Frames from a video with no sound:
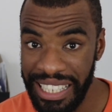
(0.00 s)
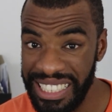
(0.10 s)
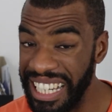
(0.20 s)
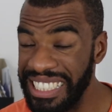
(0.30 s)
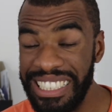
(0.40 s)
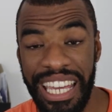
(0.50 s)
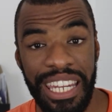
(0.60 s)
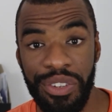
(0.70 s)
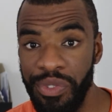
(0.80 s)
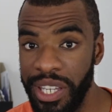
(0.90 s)
than I did
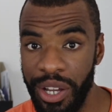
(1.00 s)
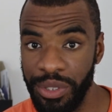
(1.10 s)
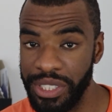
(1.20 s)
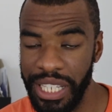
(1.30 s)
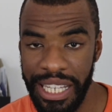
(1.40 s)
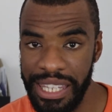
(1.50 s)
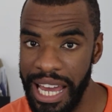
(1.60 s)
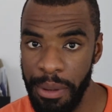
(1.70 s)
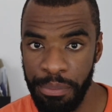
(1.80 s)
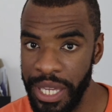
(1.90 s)
anything else in
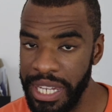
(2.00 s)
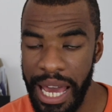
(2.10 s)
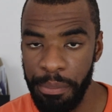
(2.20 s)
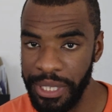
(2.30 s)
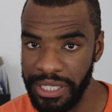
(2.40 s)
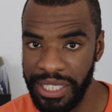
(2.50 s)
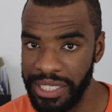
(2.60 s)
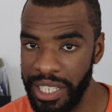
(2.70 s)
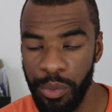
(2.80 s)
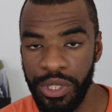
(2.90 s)
that in that
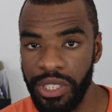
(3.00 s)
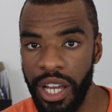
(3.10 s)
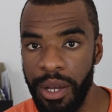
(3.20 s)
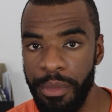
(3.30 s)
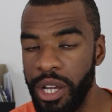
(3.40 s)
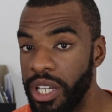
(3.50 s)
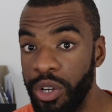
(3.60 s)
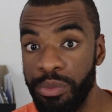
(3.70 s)
business, and it was um, a,